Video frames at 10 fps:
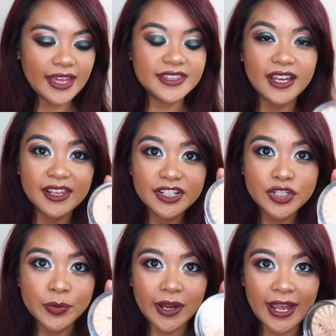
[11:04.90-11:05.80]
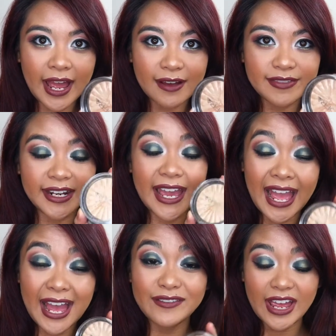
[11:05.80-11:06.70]
And the other 2 I have that I
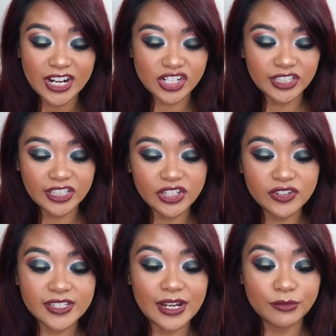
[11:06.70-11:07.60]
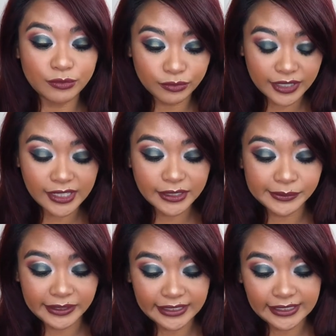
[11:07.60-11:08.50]
have actually used and really,
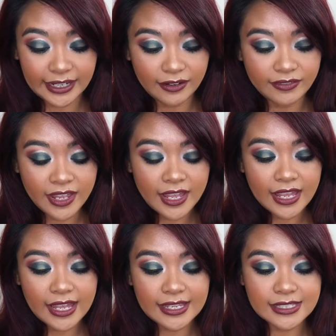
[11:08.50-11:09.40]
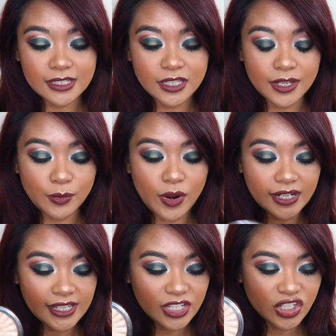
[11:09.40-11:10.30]
really love is the
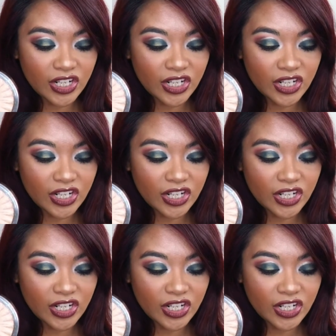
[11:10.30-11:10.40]
one in the